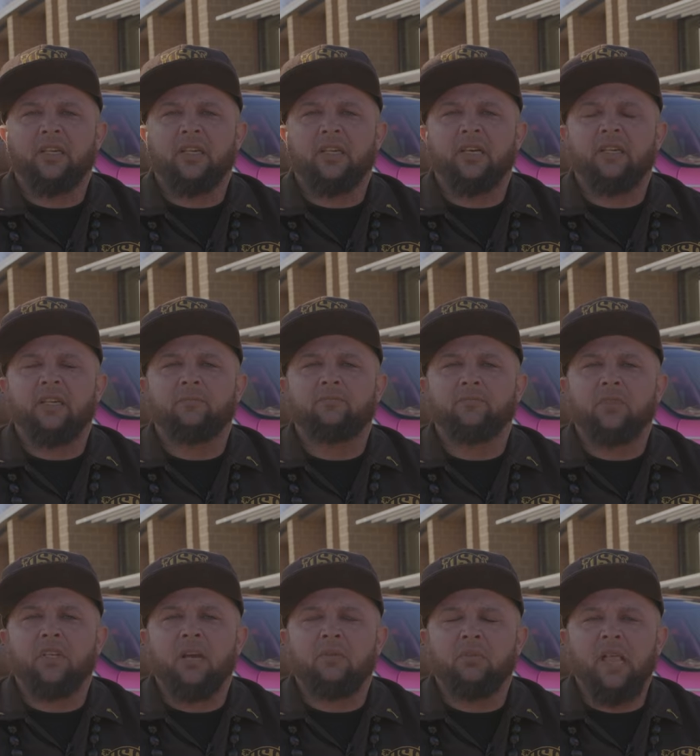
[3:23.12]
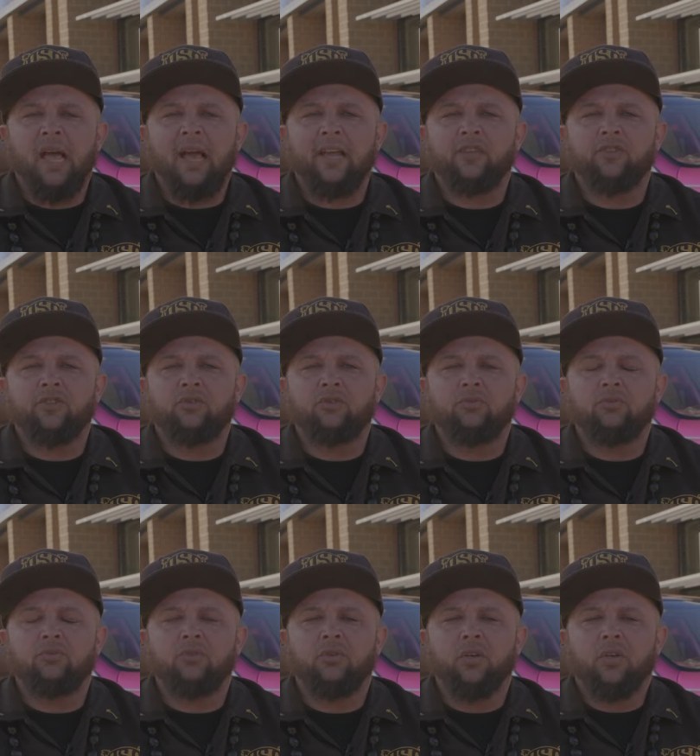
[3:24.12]
Uh, I'm glad
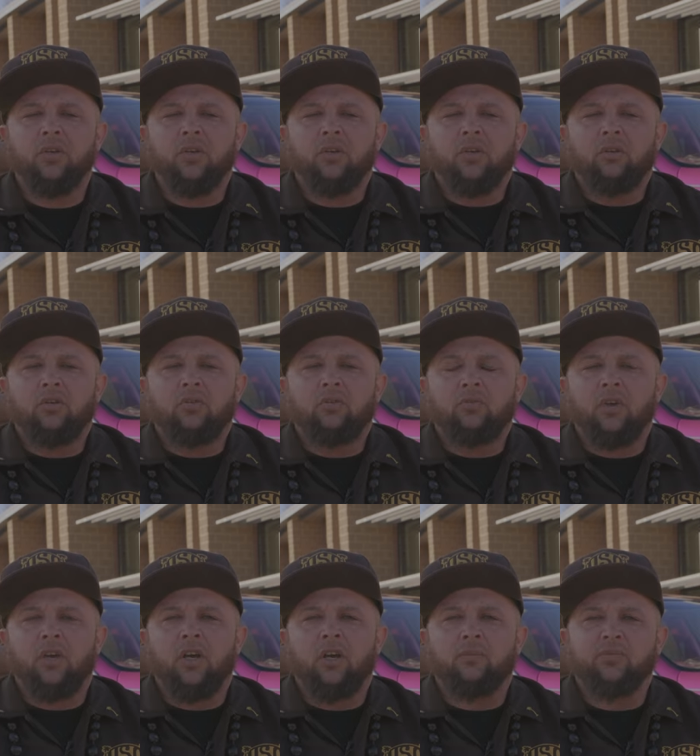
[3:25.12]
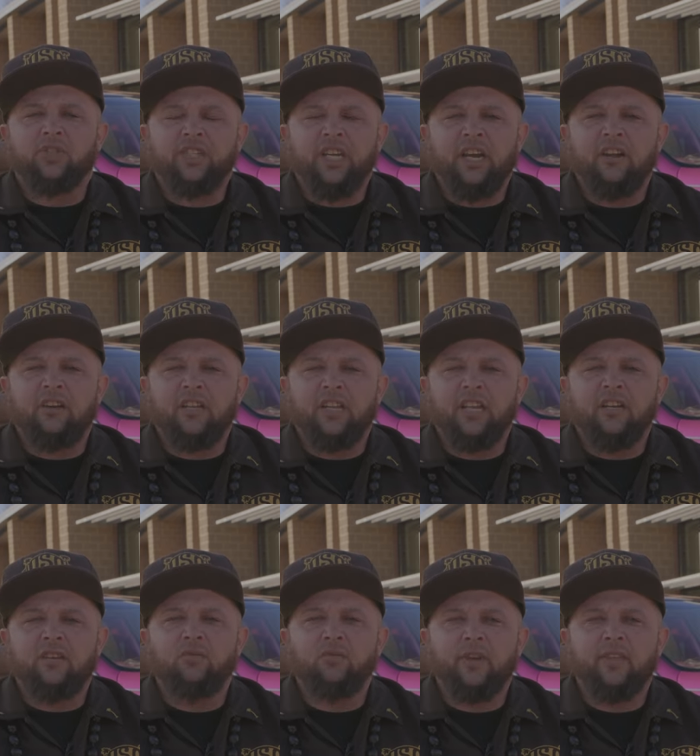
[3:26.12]
you um, shared
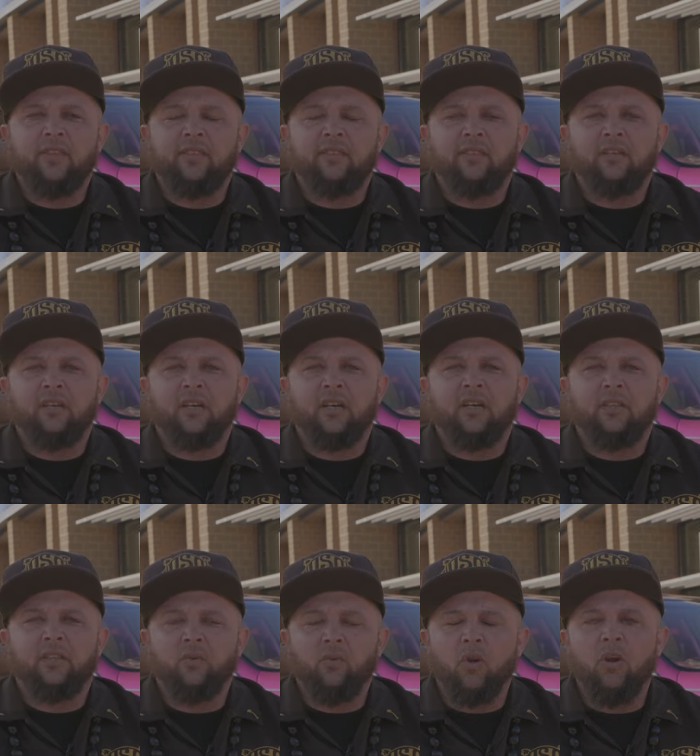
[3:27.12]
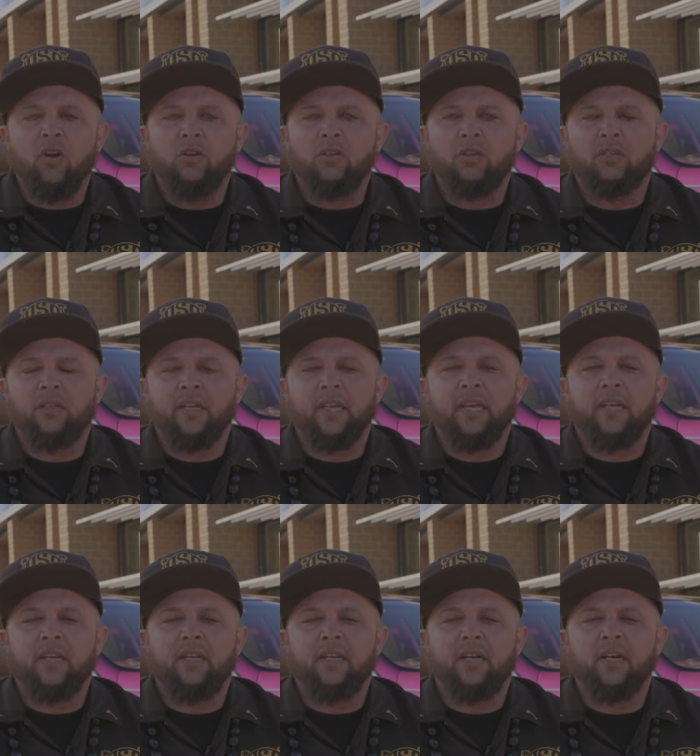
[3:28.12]
Kita with uh, the world
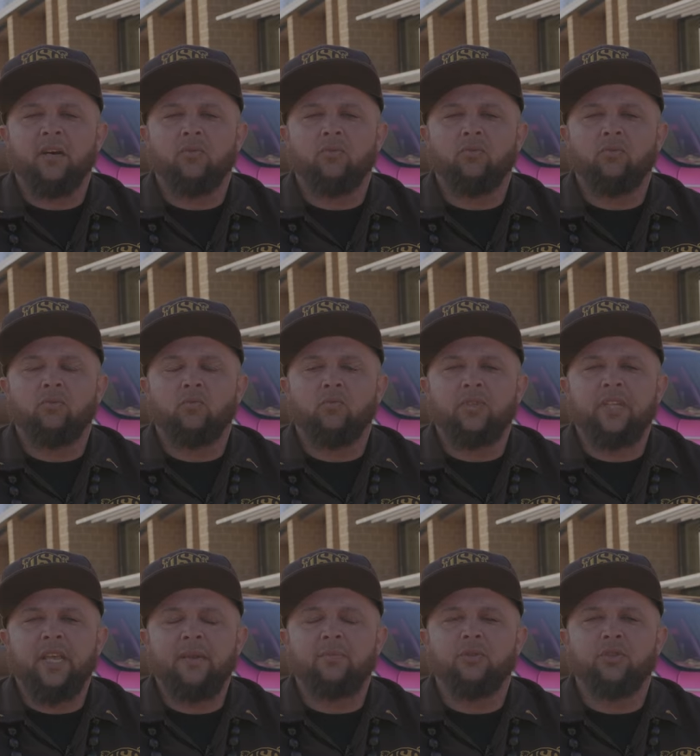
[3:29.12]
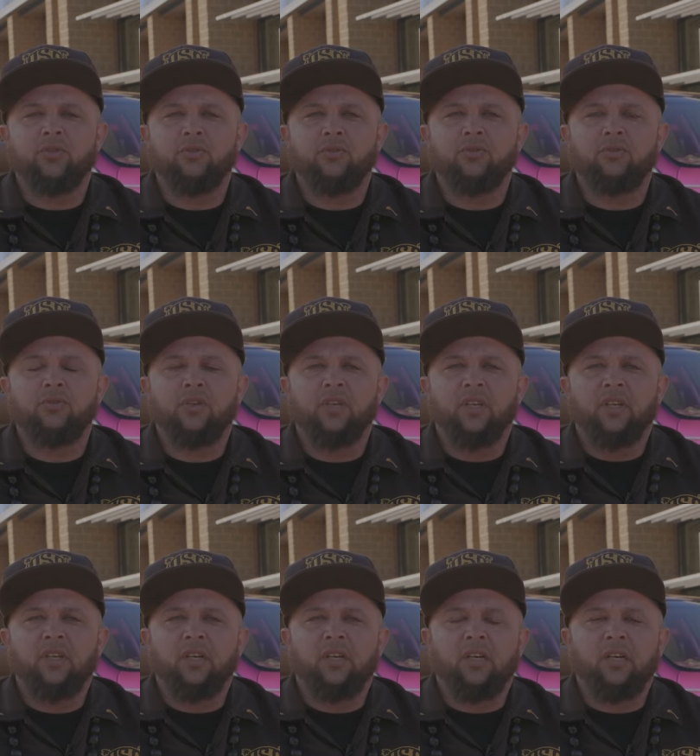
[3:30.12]
and uh, was able
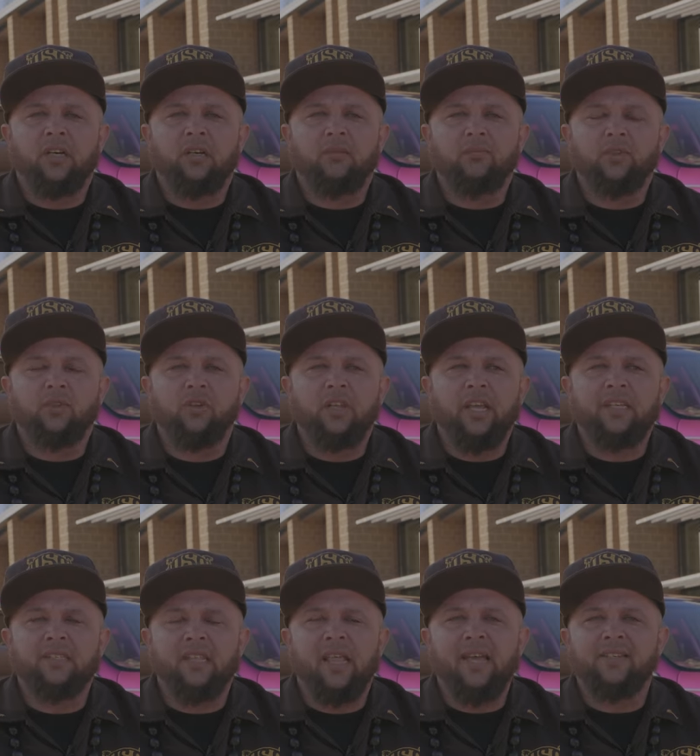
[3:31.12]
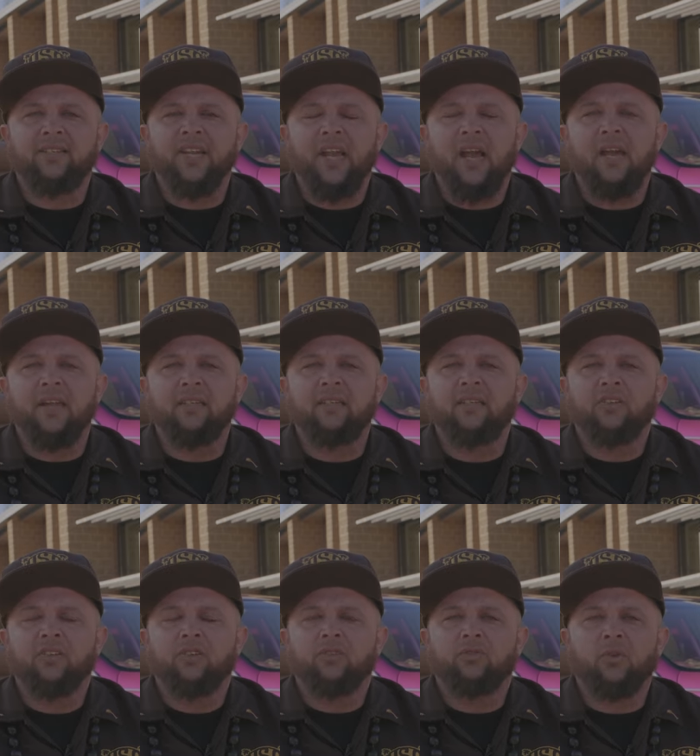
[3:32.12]
to, um, you know, let his light shine
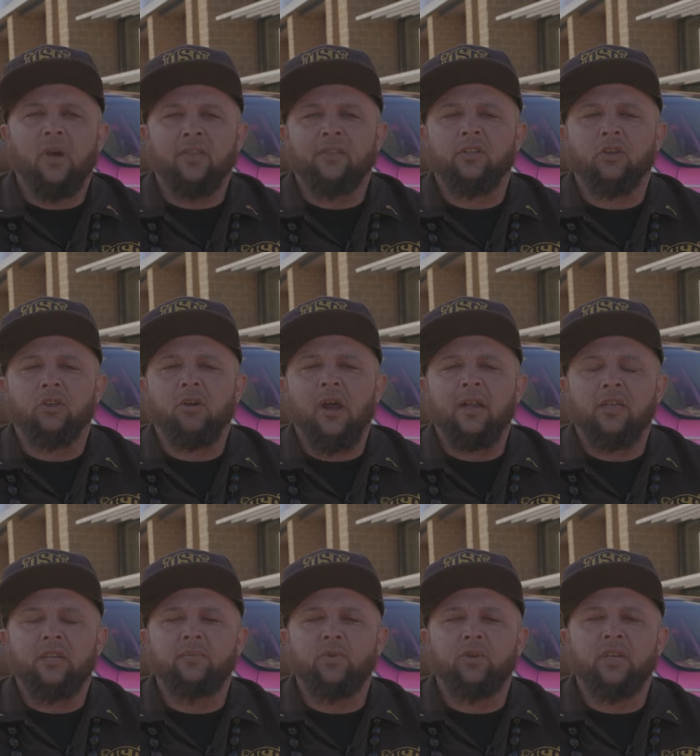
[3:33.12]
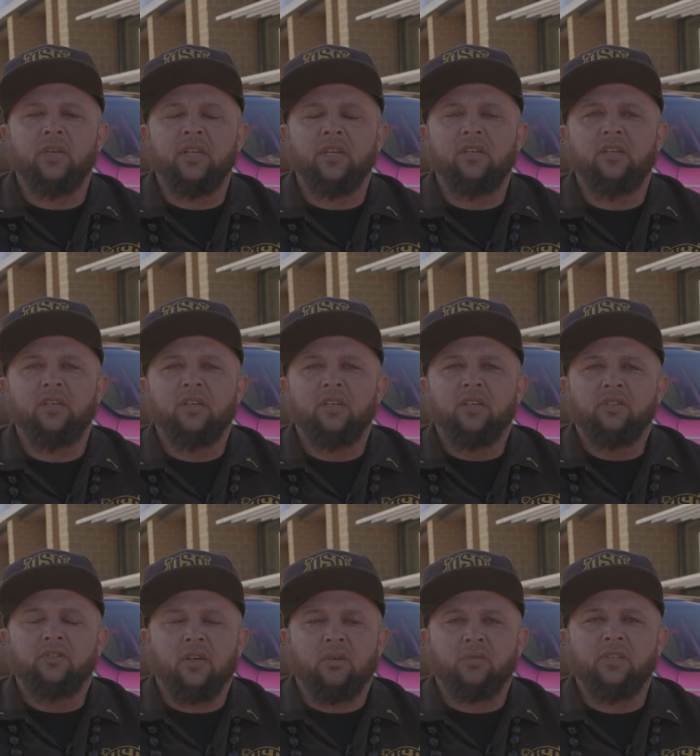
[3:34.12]
throughout the lowriding riding community.
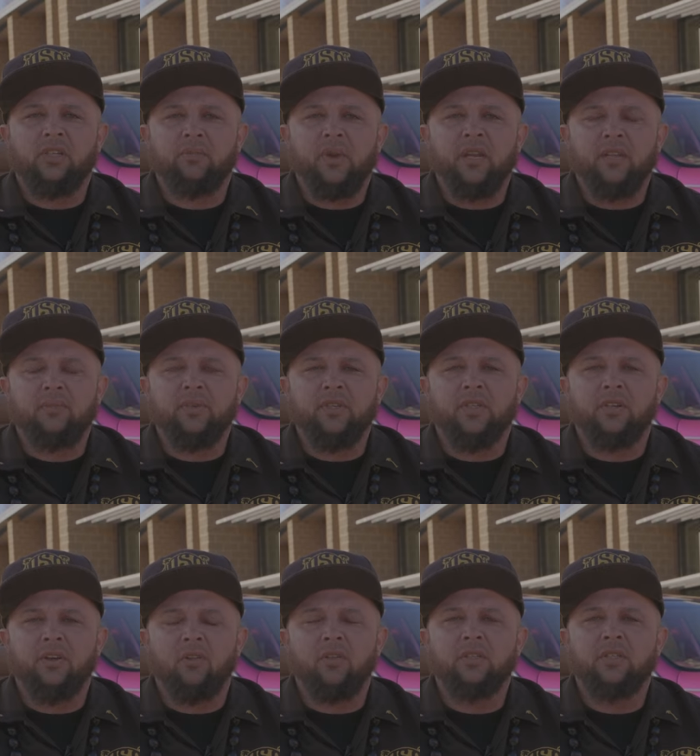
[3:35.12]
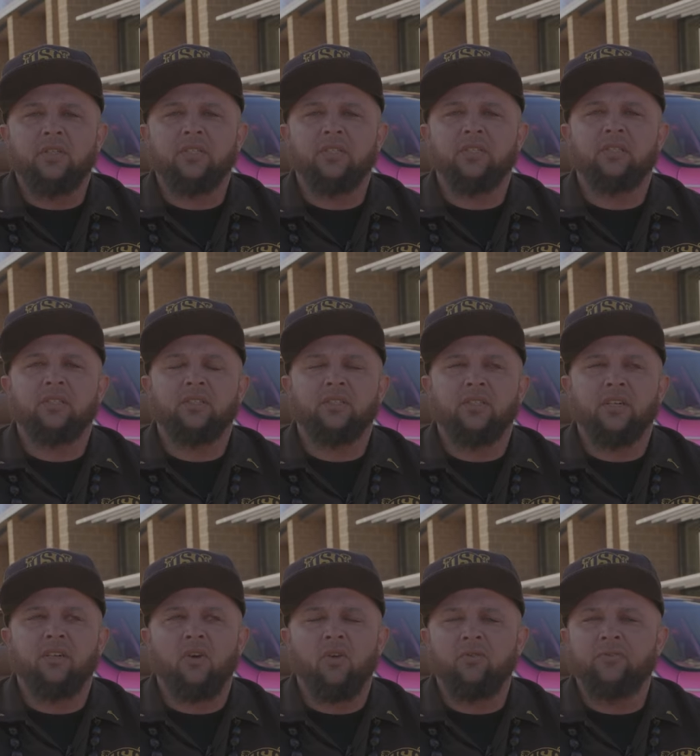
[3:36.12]
So I want to send my deepest condolences to
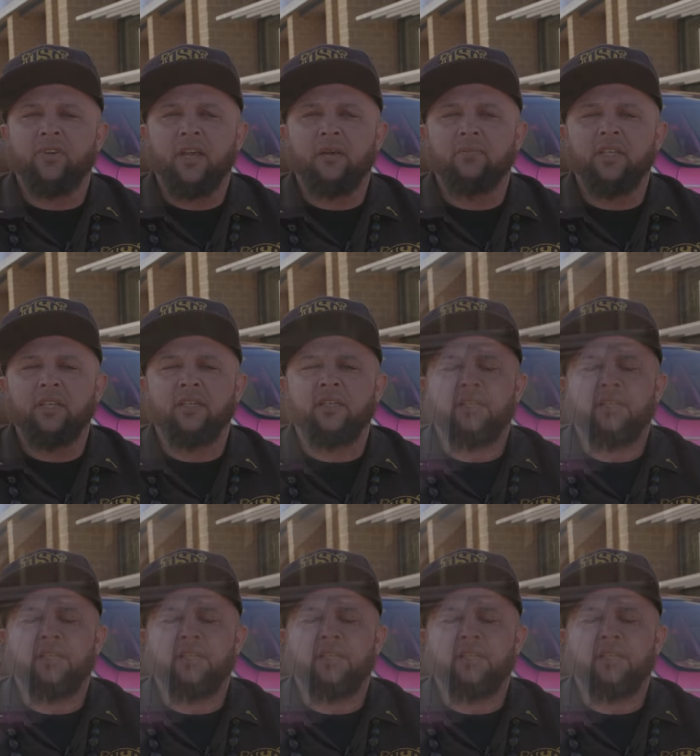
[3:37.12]
the whole family.